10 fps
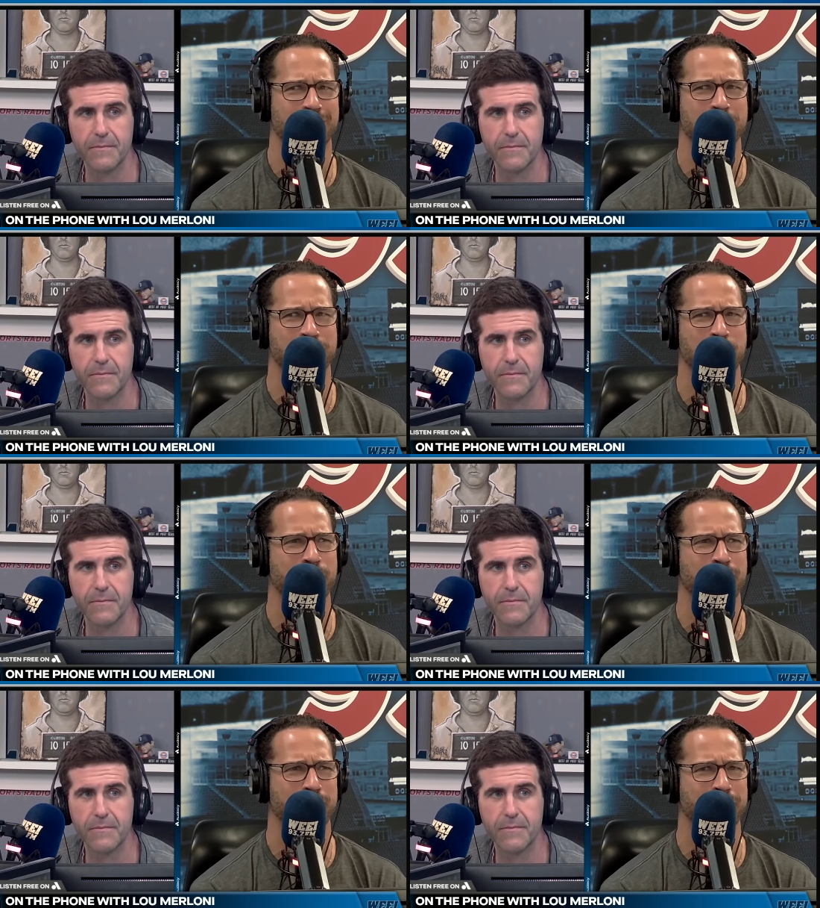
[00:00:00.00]
Speaker 1: It's called
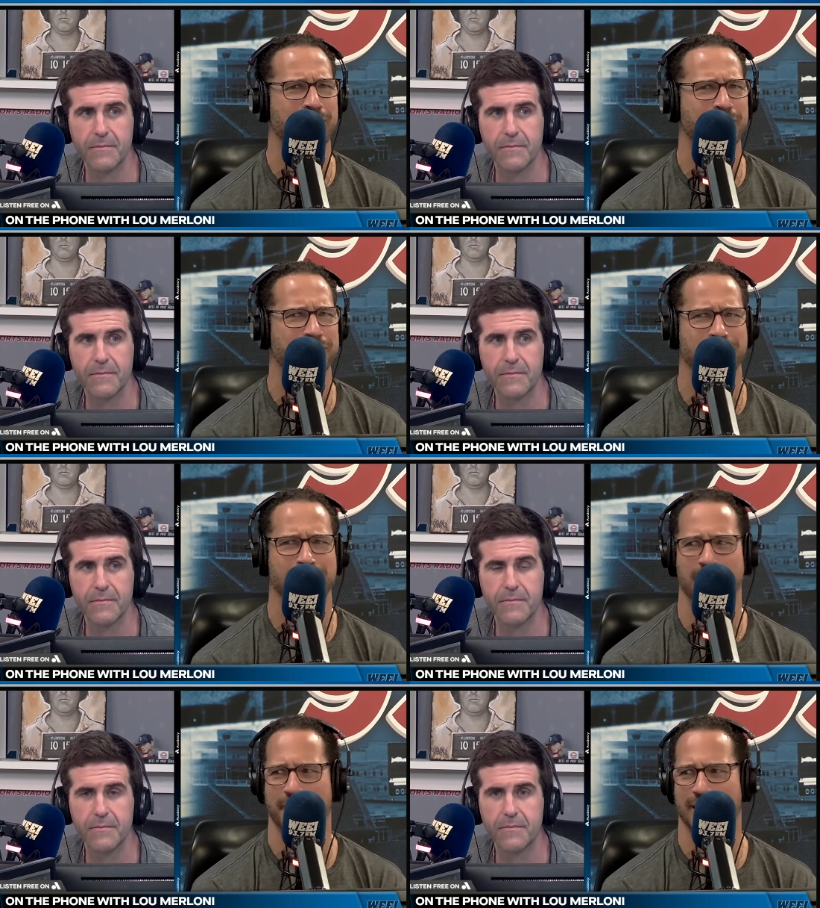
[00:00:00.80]
football playoffs.
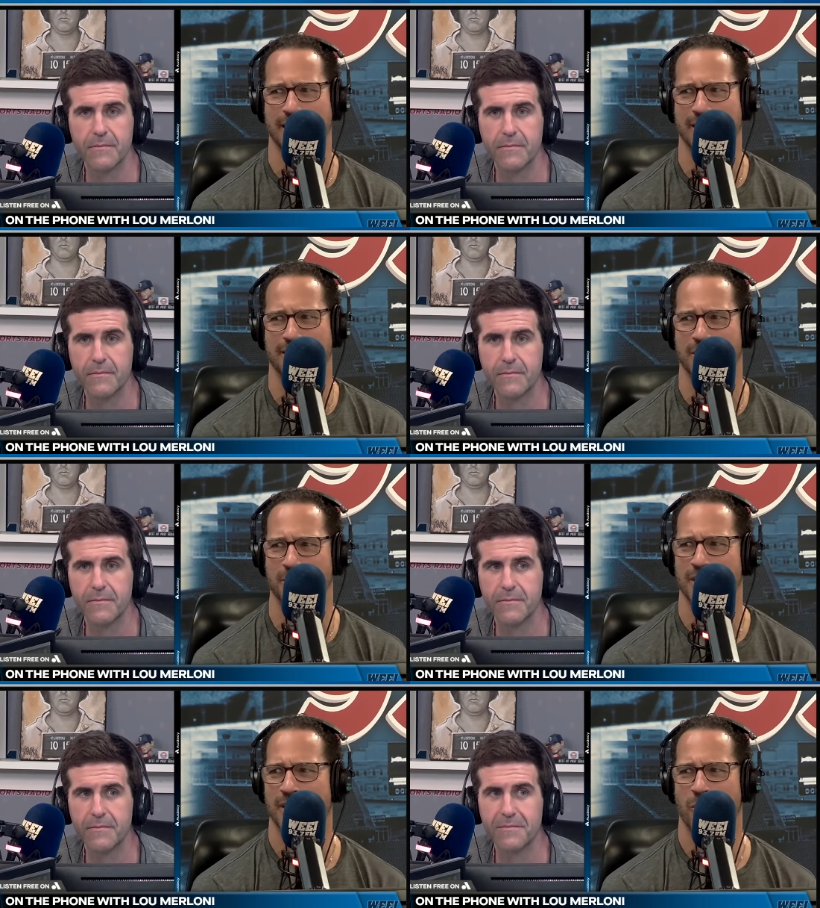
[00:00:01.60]
So I mean, I don't
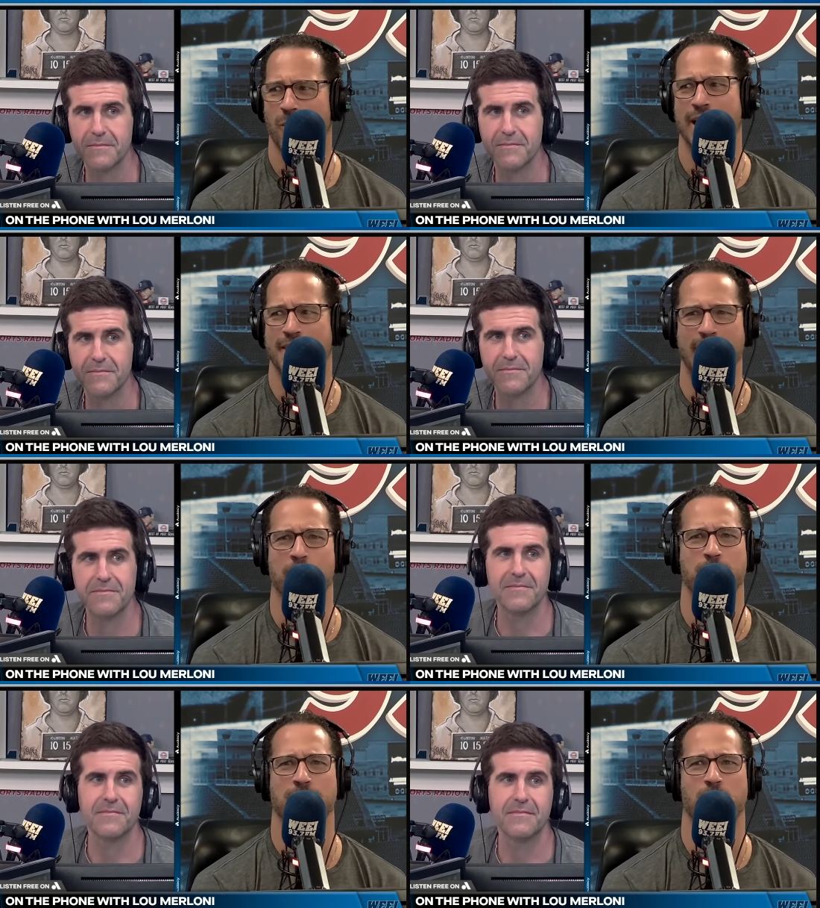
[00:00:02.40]
know why
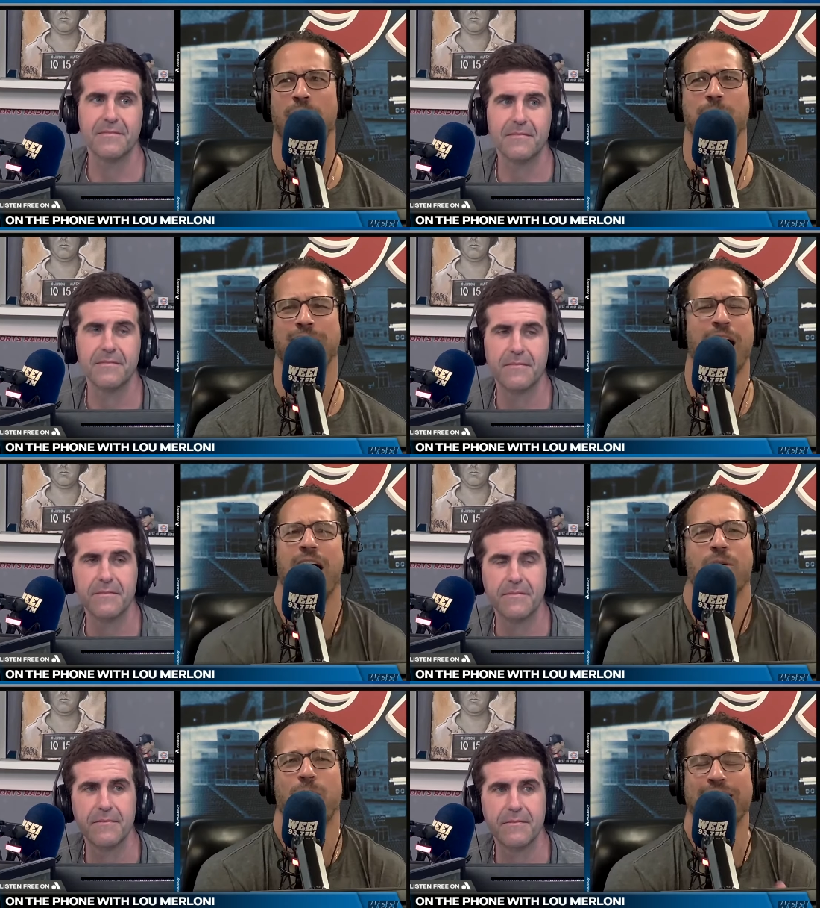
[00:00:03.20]
that would be. Why would hockey?